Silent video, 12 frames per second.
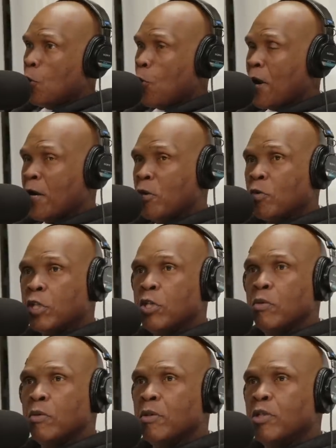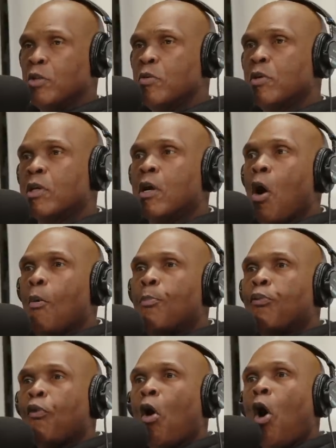where you you go
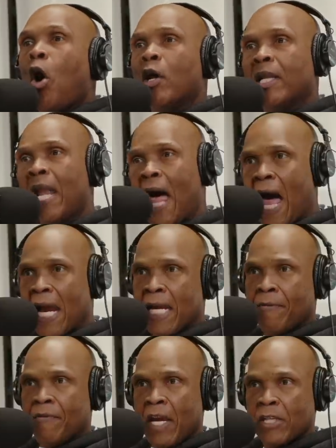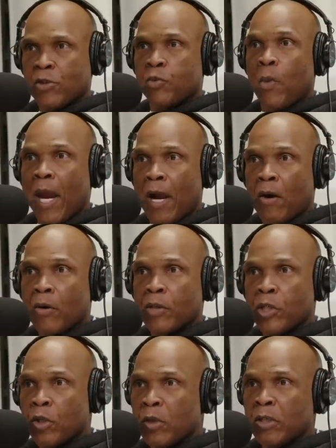broad live yeah. as well.
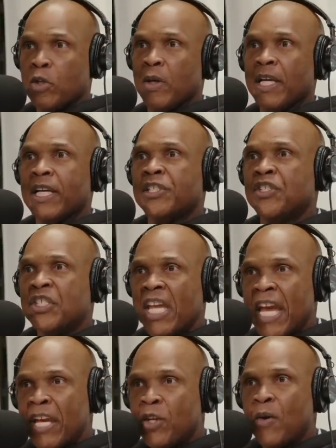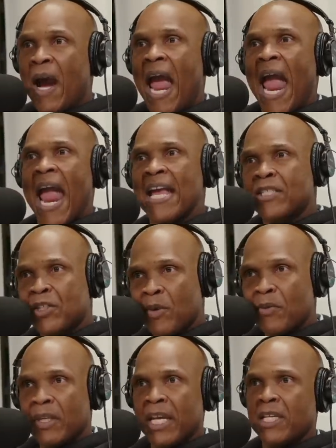You you yeah. extend, you add
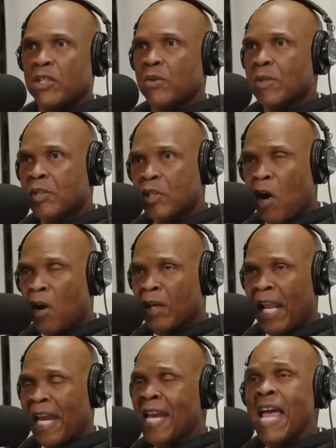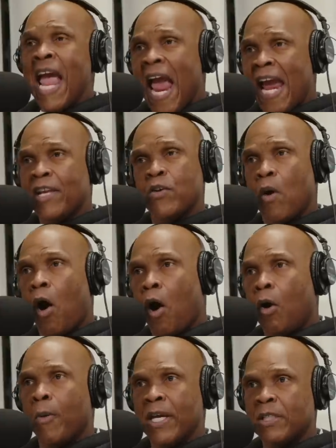certain things to a song. Like, had you
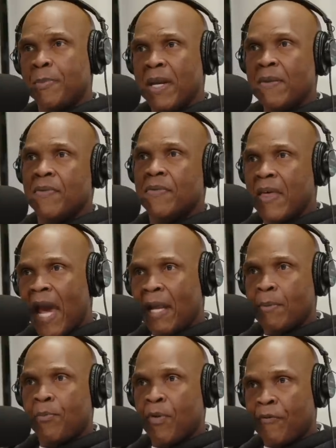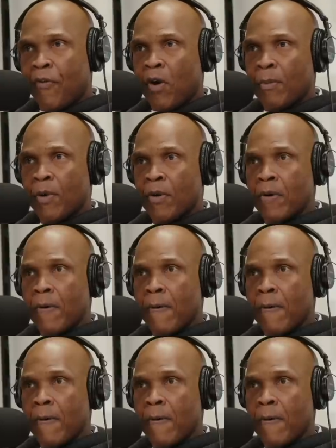always been that performer?